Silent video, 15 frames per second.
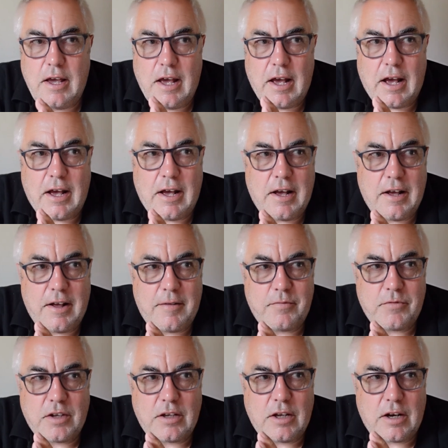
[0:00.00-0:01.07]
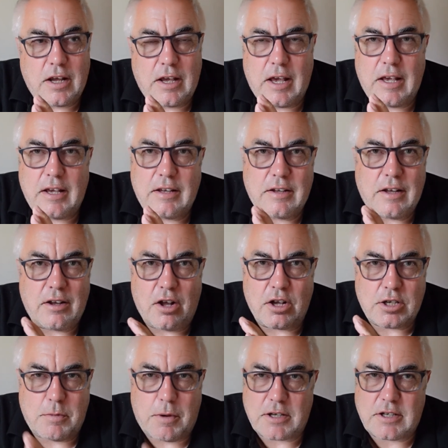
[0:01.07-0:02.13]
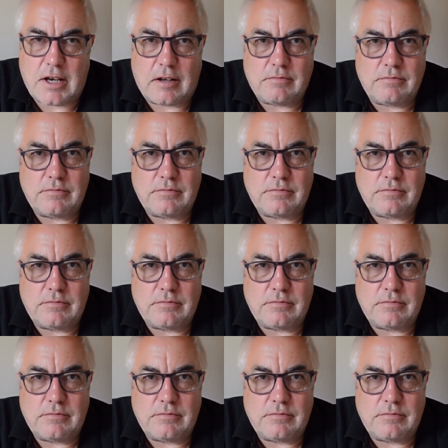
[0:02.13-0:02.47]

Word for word: um, you know, it, automatic.